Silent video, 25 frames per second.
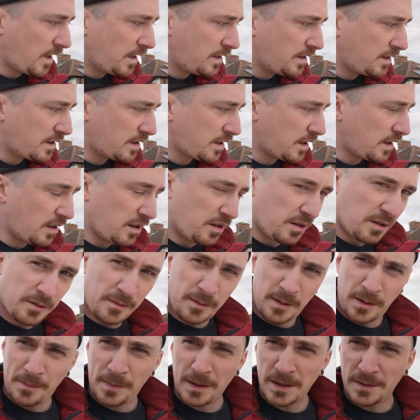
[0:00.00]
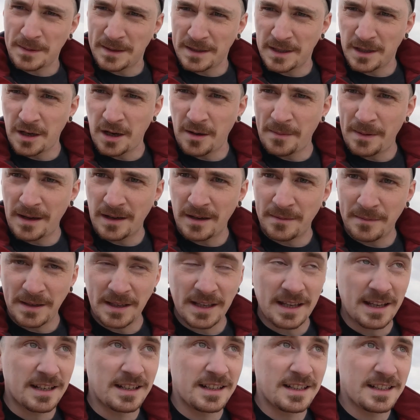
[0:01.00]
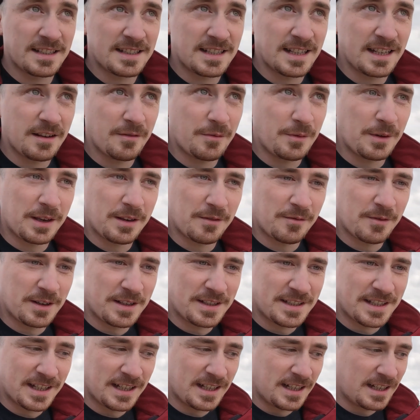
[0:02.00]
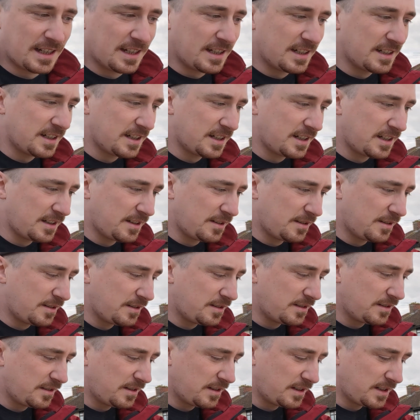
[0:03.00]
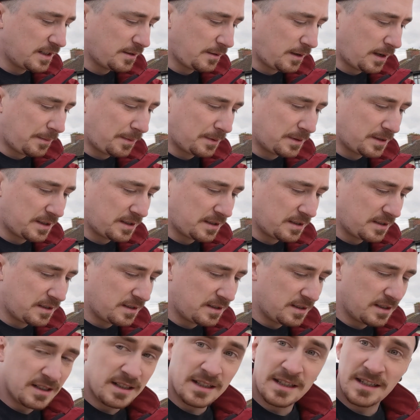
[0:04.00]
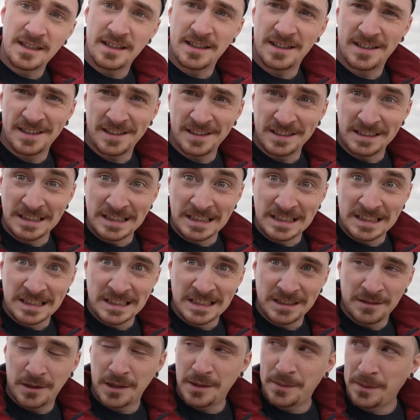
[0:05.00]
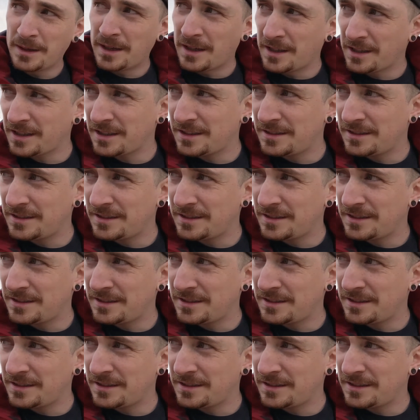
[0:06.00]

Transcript: Just going to look at the best way to go about it. But yeah, let's see if we can reseal it and let's see what happens. Wish me luck.